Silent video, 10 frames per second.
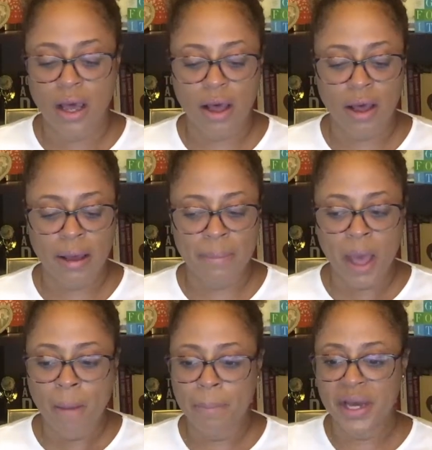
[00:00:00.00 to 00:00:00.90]

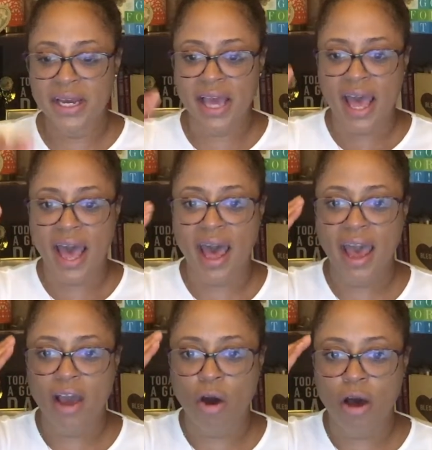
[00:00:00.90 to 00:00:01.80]
But
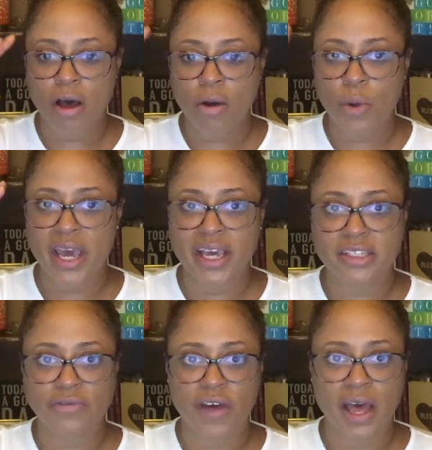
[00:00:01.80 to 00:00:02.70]
I
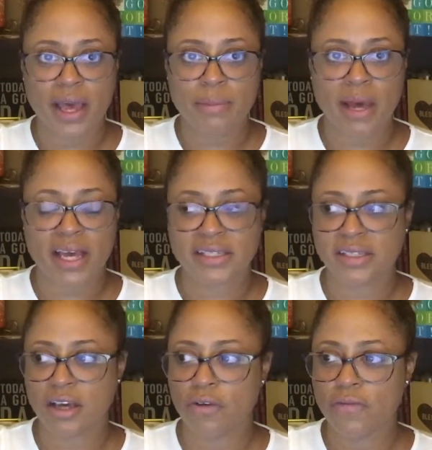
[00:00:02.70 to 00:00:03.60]
always find
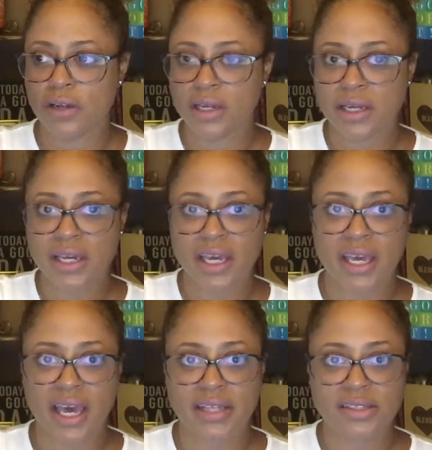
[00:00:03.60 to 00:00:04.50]
myself
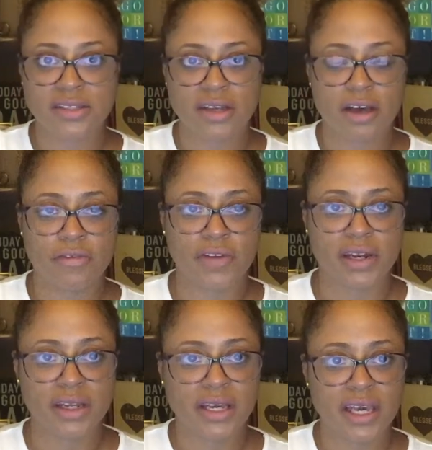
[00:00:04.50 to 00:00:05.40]
looking at stuff
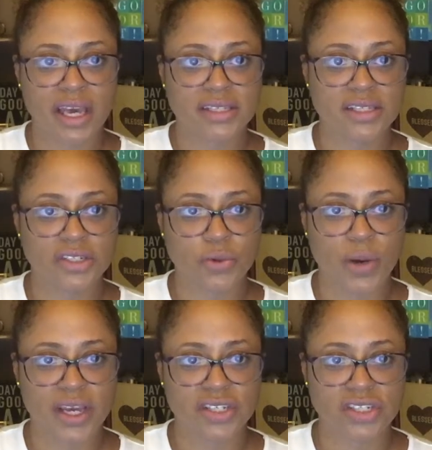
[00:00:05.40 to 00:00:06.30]
and looking at
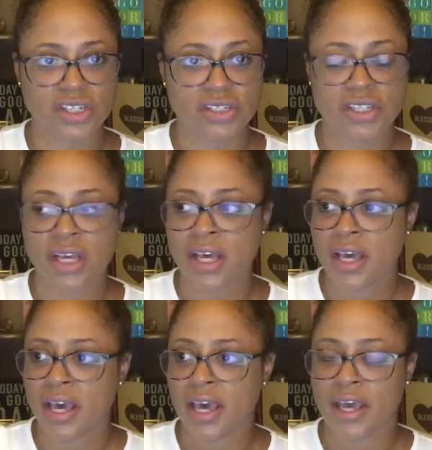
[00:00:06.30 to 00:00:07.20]
situations
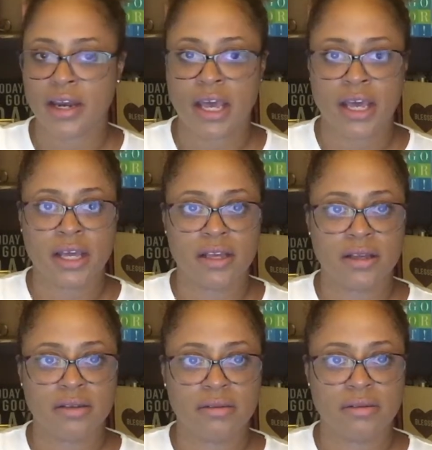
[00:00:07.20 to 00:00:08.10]
and
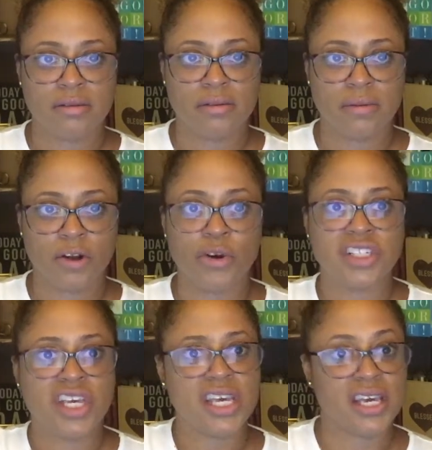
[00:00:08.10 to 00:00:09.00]

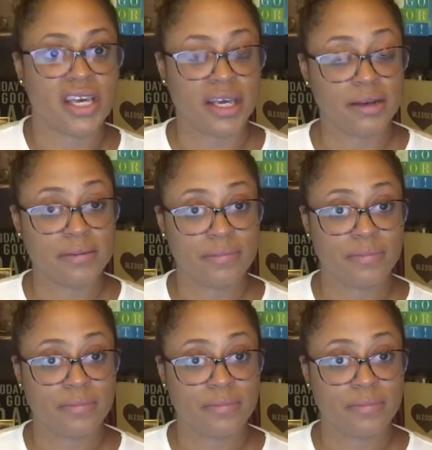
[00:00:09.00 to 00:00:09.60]
critiquing it.